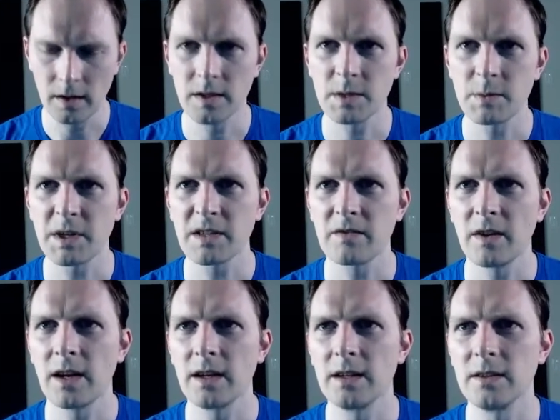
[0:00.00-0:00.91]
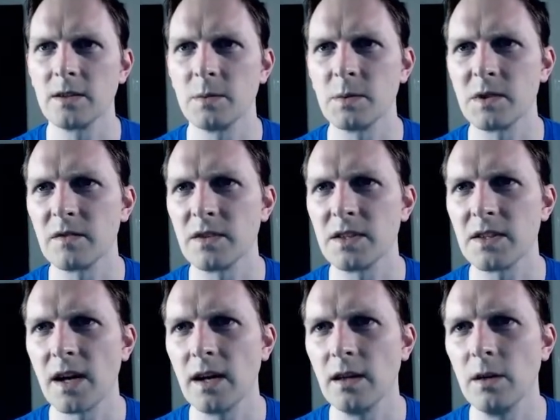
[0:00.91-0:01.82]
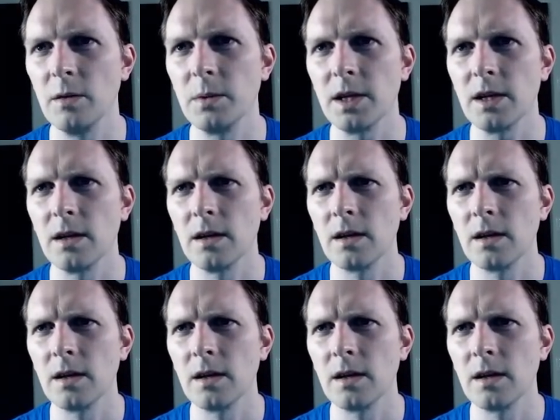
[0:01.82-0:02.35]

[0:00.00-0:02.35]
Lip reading: specified in terms of this LLB.